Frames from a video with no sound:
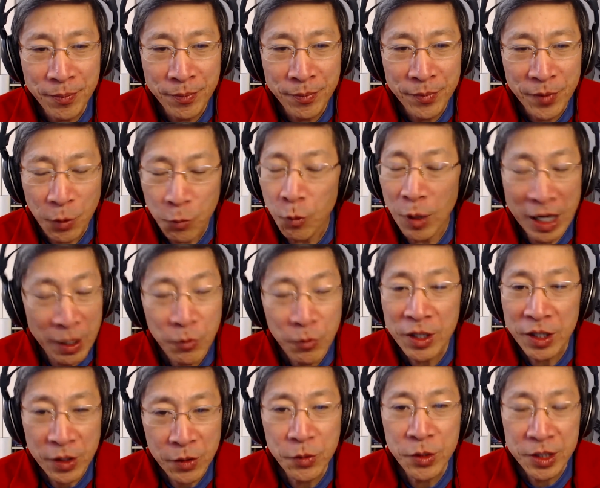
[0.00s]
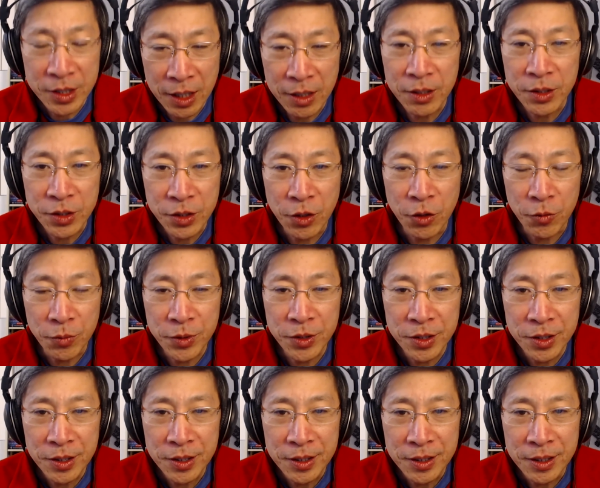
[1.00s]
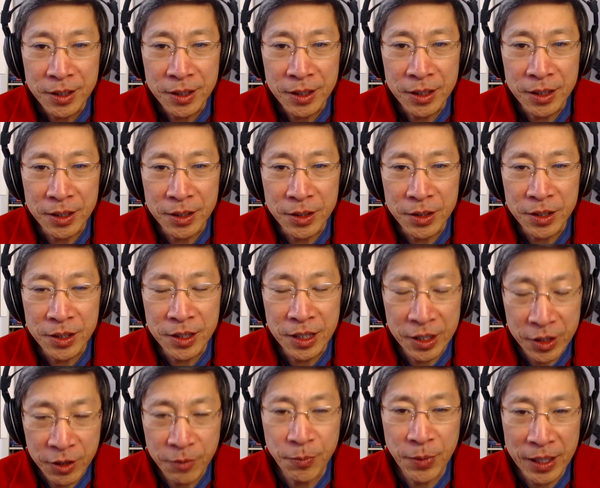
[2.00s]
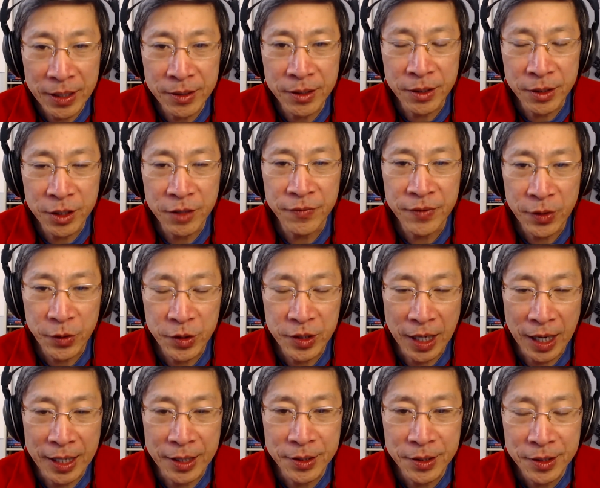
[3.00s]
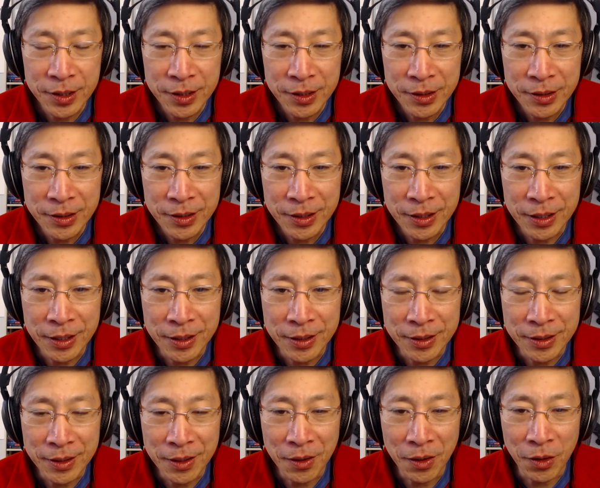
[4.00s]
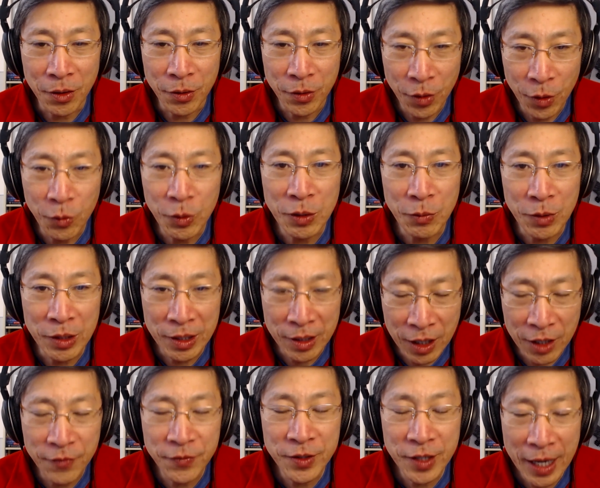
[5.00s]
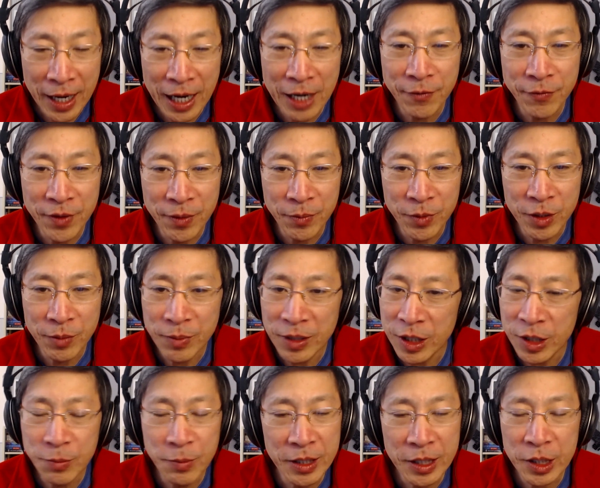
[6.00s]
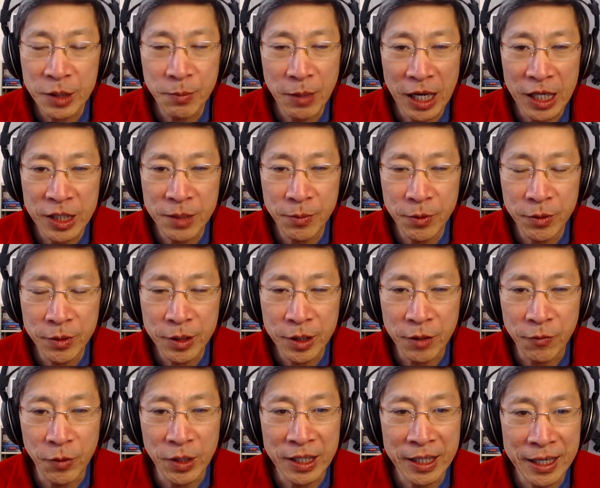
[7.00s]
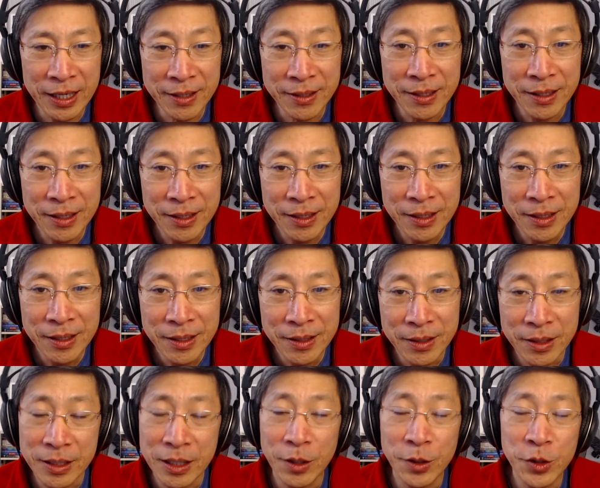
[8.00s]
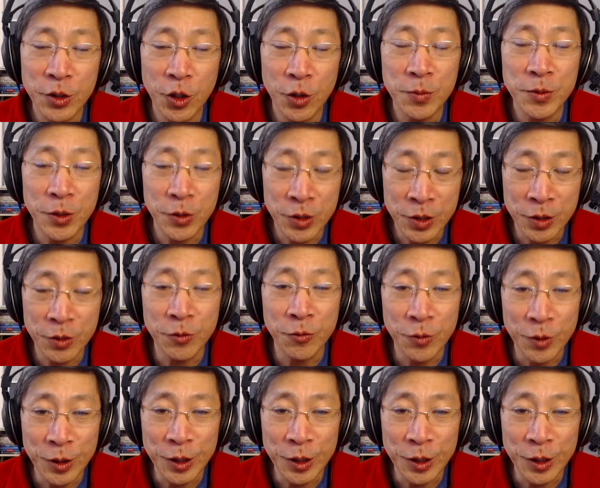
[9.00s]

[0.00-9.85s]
The way we use telescopes is independent of their size. And although we would love to have them to be as big as possible, if we can't, the telescopes are still really